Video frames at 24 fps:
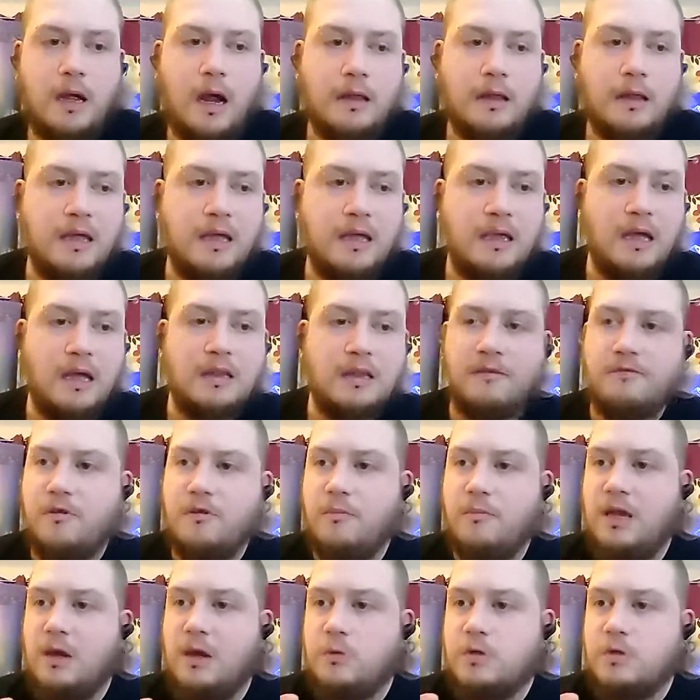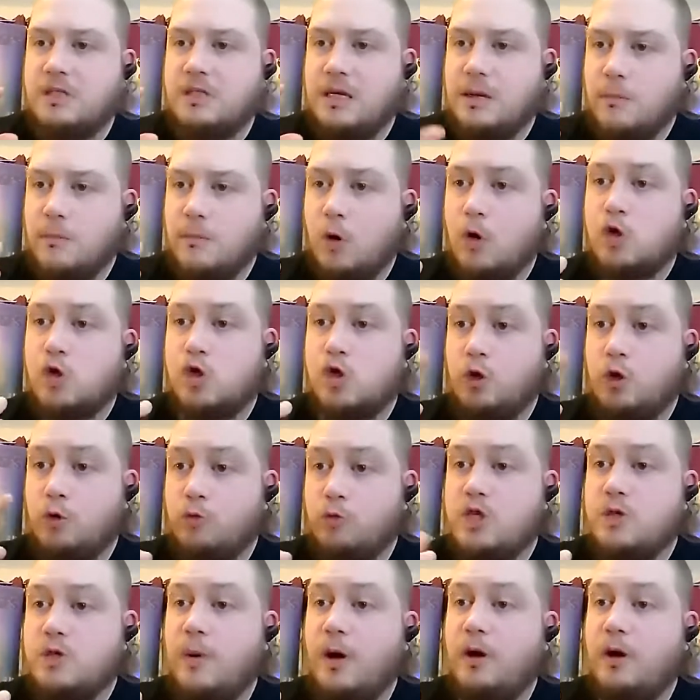I think I think for me it was the emotional
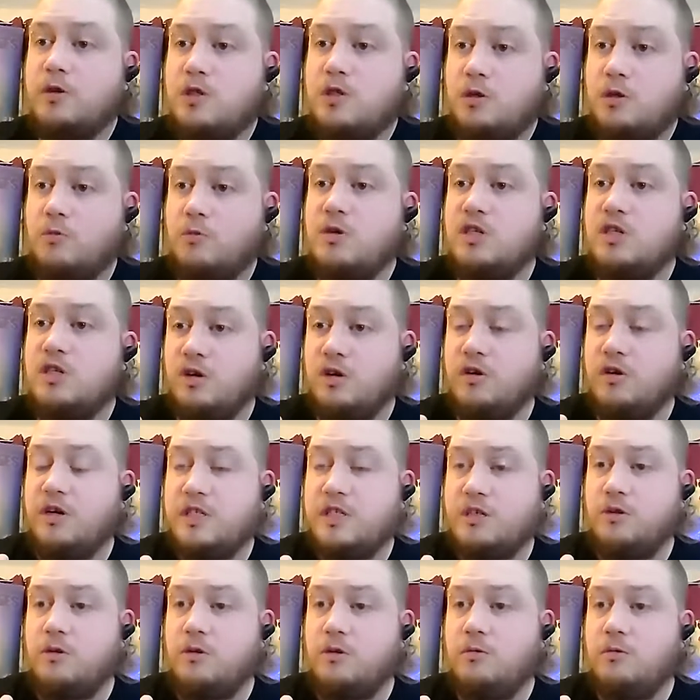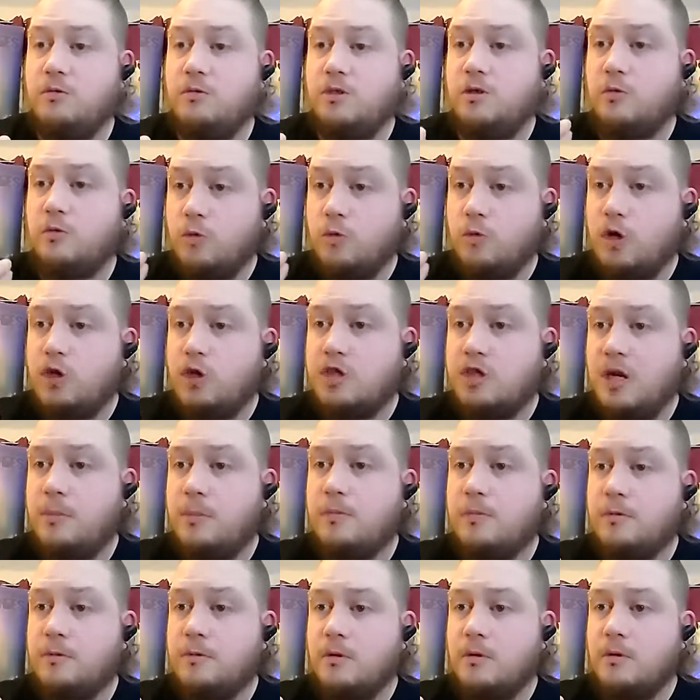response originally to to the
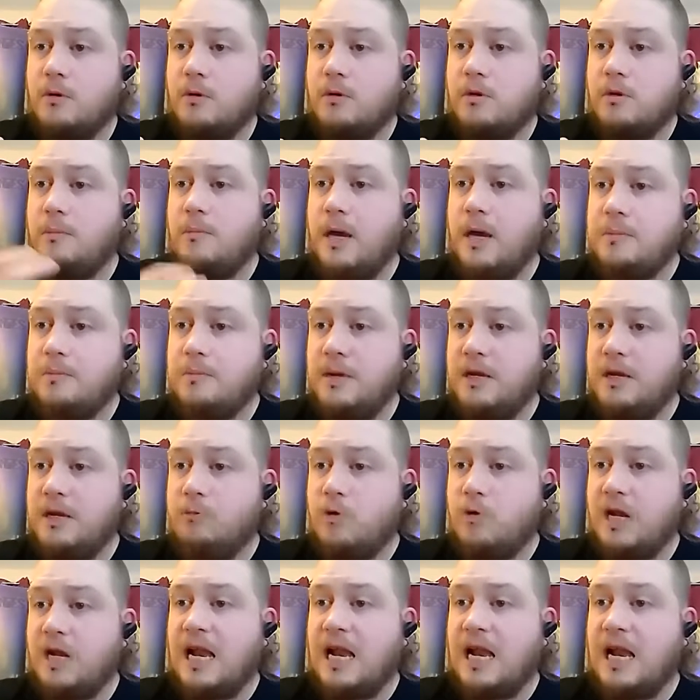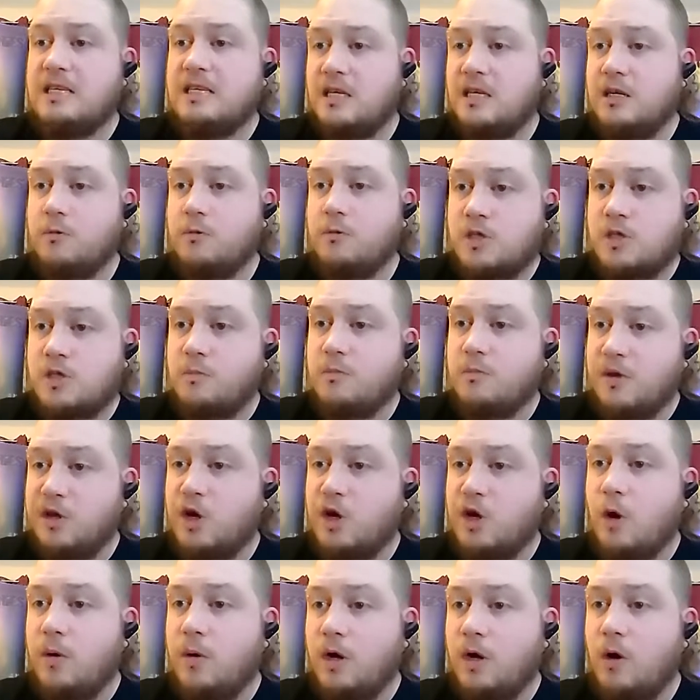worship that made me realize that there was
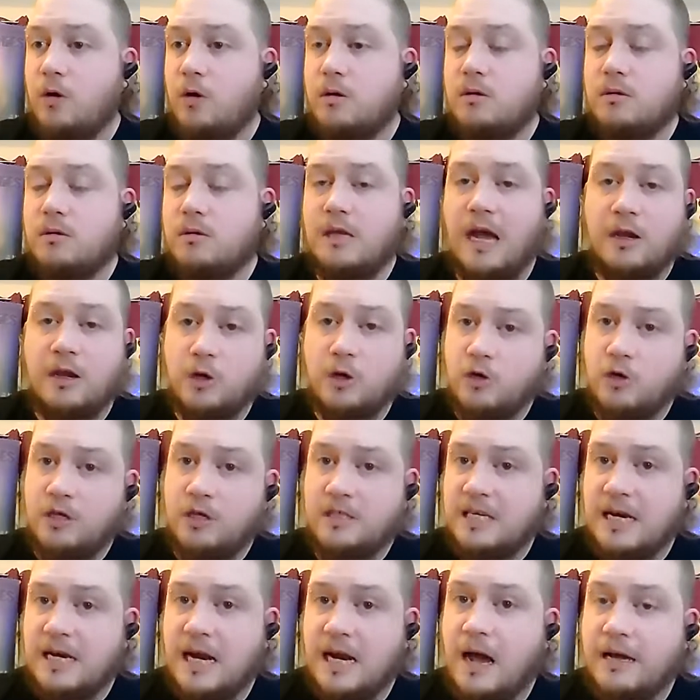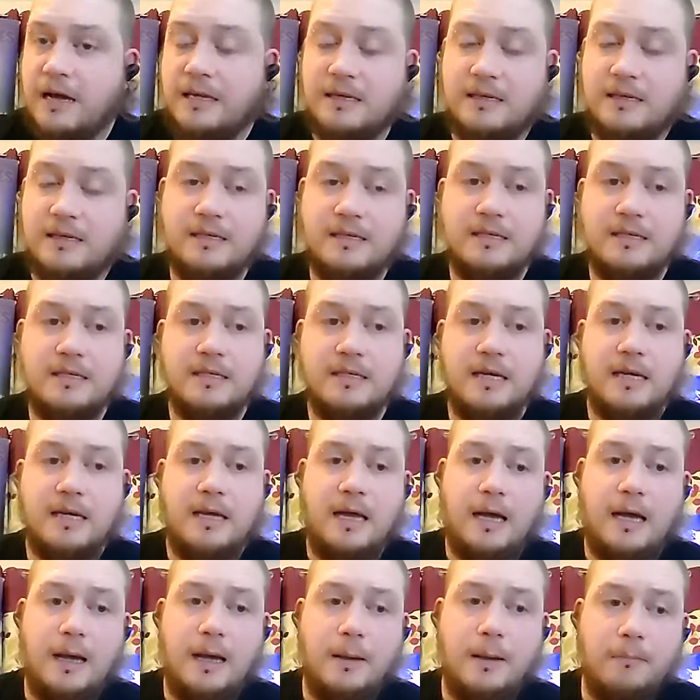something going on that I couldn't deny.
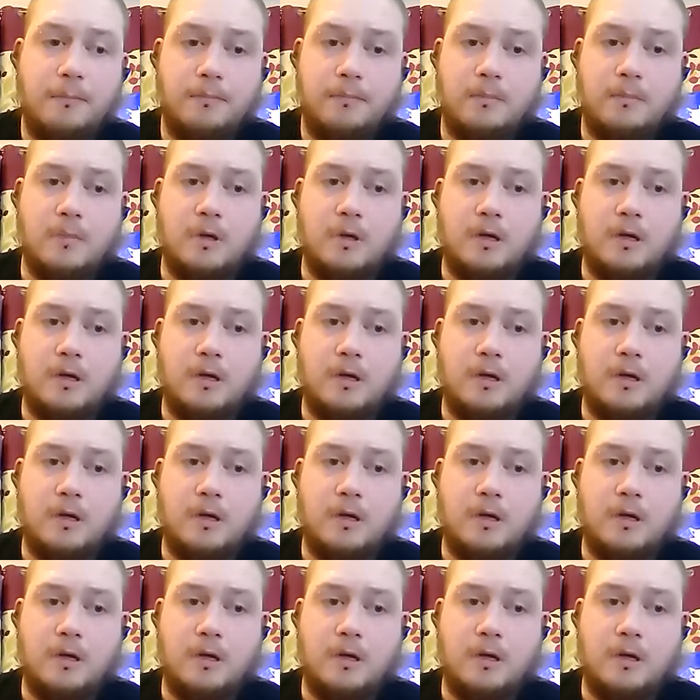Um,